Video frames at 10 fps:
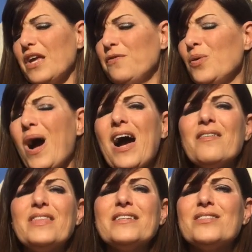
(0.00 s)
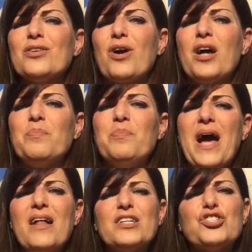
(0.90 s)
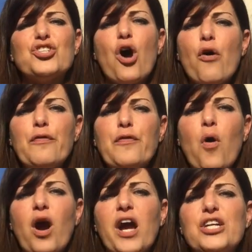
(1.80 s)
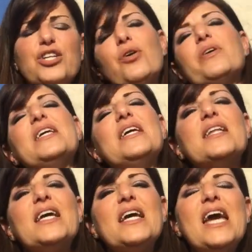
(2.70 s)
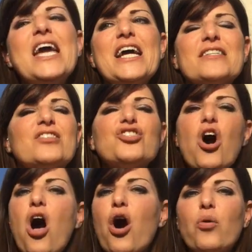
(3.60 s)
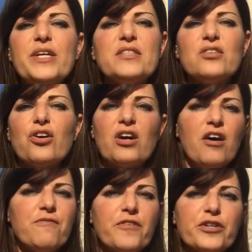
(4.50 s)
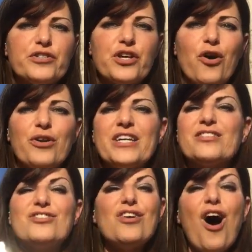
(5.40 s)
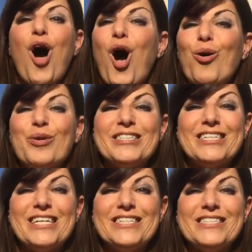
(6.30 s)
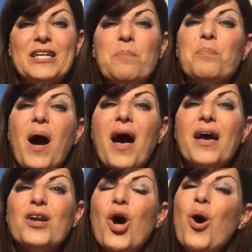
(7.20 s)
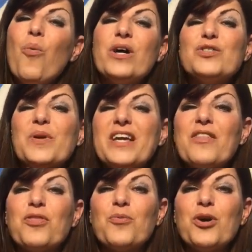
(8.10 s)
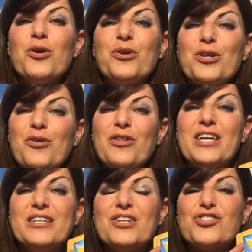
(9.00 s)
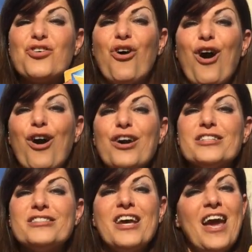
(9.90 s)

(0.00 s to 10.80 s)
if you have things that are unbalanced, go for it. You know, healing, it's not always in our comfort zone. It's not always easy, but once we get through, you know, the initial hurts